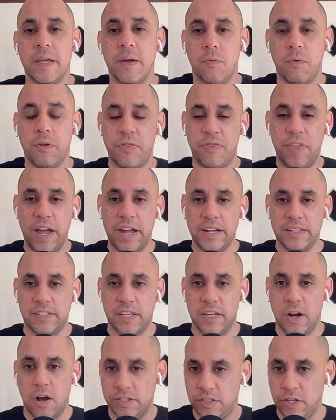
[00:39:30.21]
with that
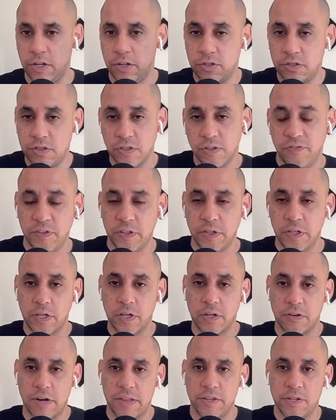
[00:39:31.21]
said, Aussie, are you still
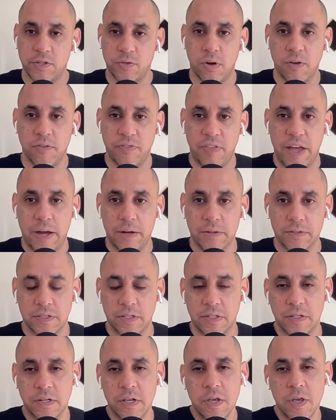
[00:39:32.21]
feeling good around the
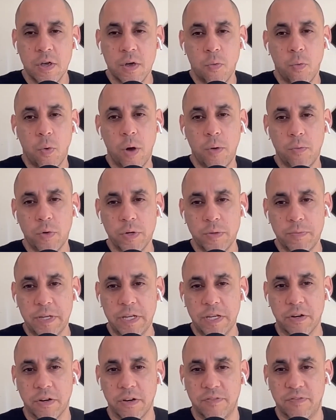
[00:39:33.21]
12,000? What would
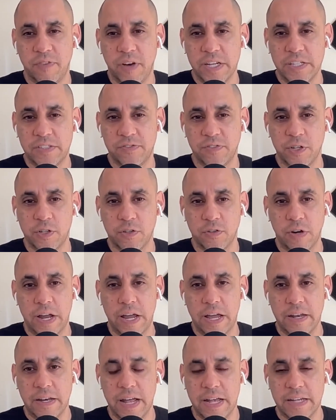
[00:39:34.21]
be your advice for
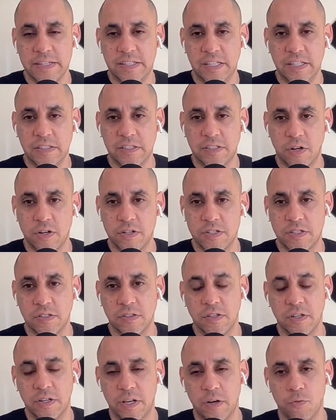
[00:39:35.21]
Grant as he starts
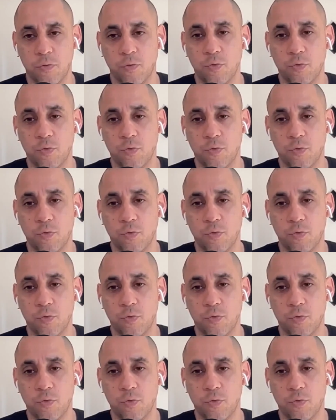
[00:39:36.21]
to look at